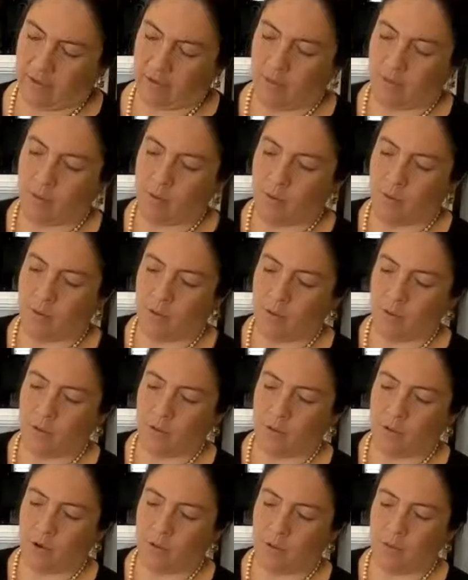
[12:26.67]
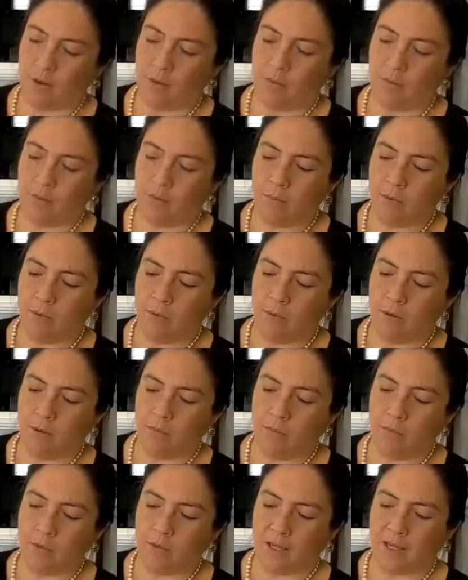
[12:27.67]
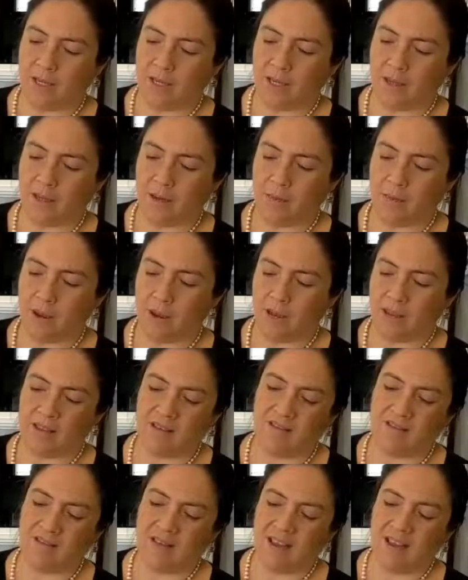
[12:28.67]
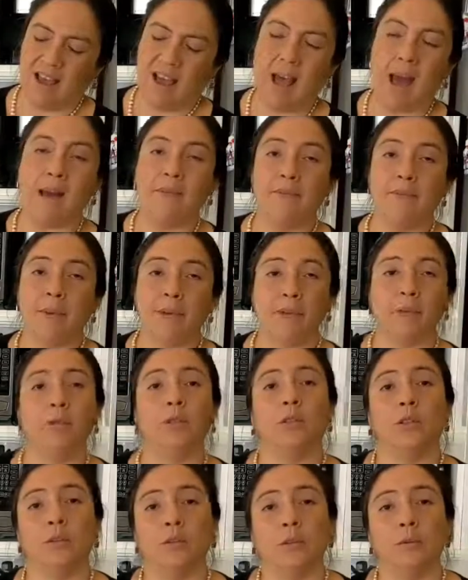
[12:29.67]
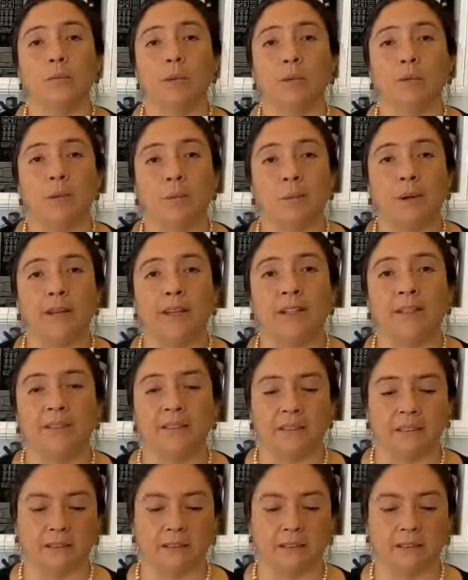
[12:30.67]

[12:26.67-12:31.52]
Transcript: Probably to the rim, almost a little bit under to the rim of the plate.